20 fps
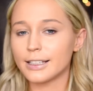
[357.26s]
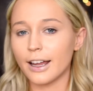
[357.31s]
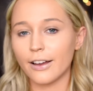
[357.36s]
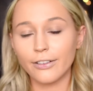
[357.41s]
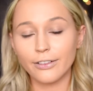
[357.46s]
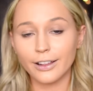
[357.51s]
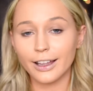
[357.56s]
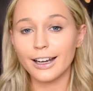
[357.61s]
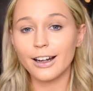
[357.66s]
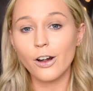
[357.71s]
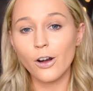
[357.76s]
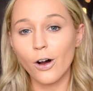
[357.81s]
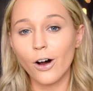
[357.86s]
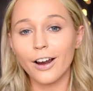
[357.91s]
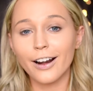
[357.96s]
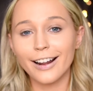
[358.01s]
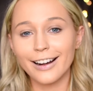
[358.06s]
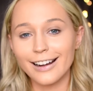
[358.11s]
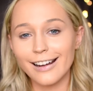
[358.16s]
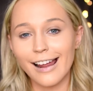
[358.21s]
definitely
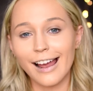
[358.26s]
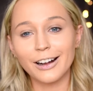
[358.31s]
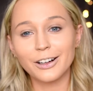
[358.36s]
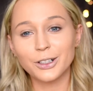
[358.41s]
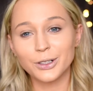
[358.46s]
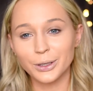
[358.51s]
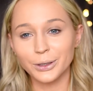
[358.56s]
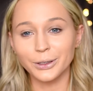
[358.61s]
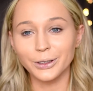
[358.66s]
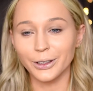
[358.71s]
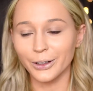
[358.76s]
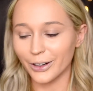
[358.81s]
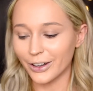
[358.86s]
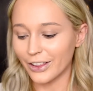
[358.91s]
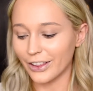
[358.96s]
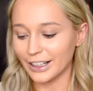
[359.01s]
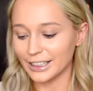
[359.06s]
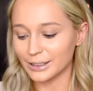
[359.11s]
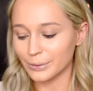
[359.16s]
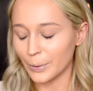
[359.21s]
not a natural
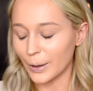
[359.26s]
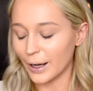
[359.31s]
look, this